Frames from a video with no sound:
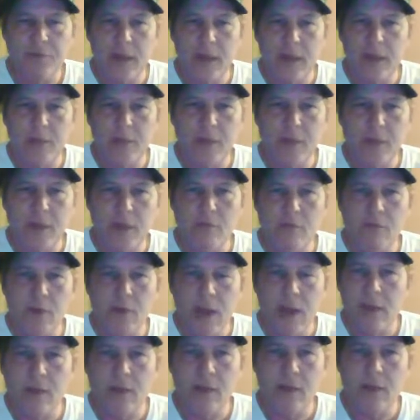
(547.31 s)
anybody in Rhode
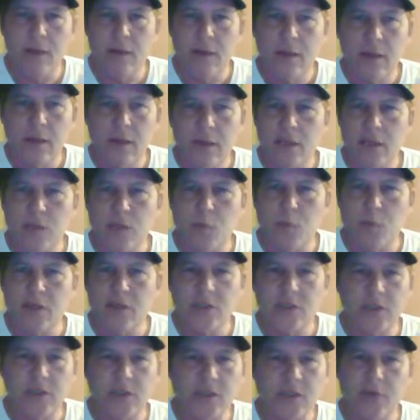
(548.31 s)
Island who's watching this